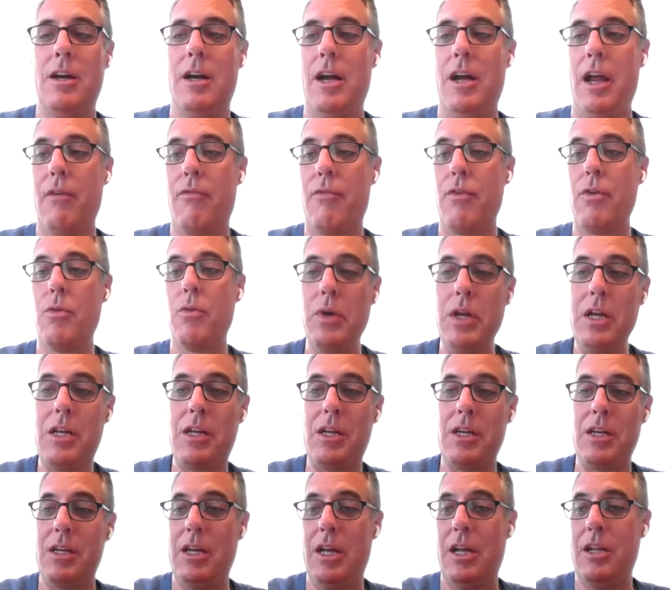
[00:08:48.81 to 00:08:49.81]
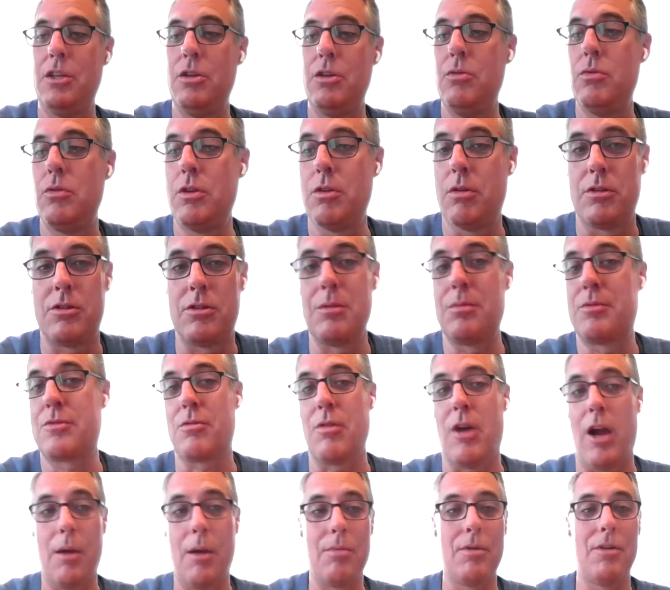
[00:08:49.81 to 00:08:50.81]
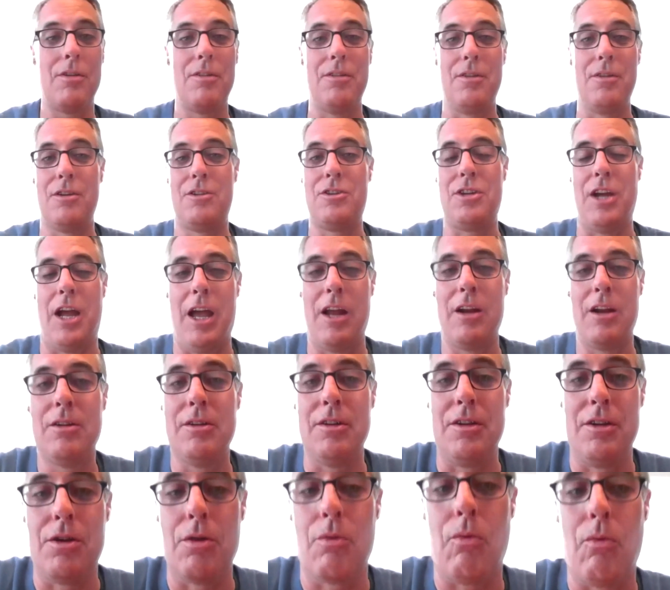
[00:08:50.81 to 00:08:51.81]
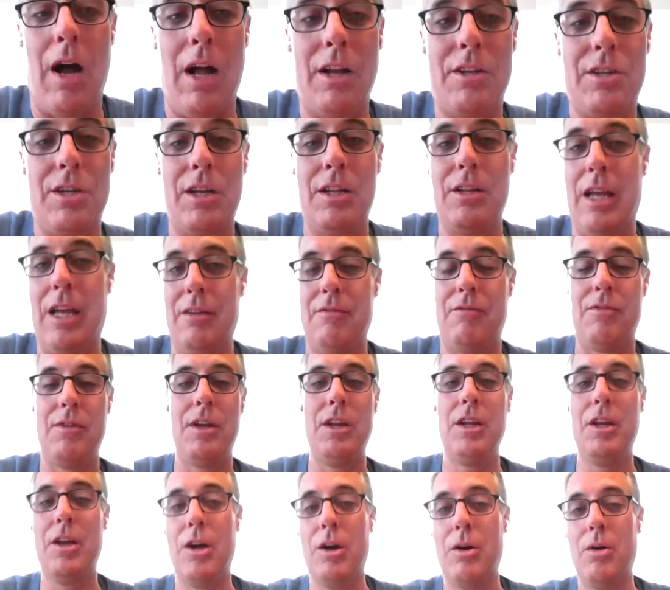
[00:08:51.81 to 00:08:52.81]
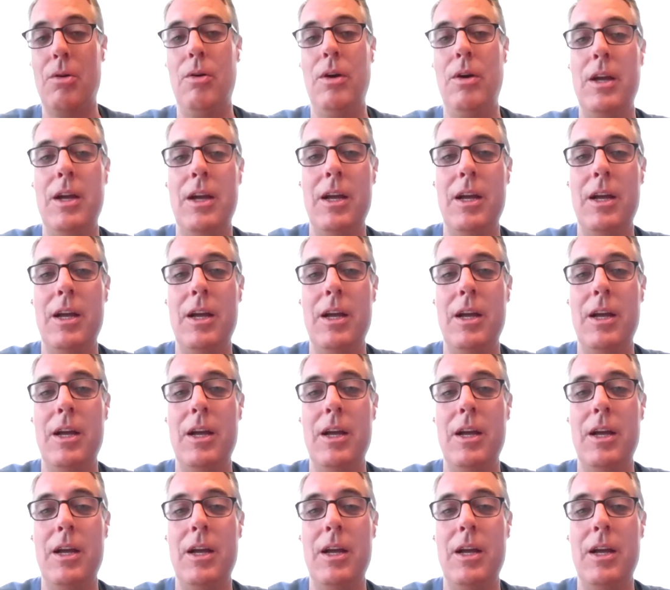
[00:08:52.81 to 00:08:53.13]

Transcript: every week, and you're a subscriber to their channel and you're watching that video.